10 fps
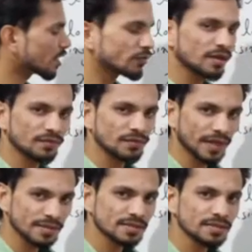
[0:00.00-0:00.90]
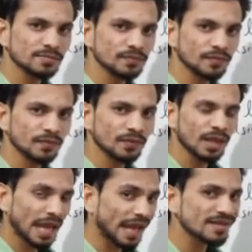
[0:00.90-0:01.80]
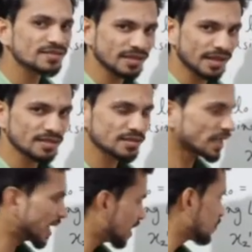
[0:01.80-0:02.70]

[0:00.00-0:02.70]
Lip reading: of reference S dash, in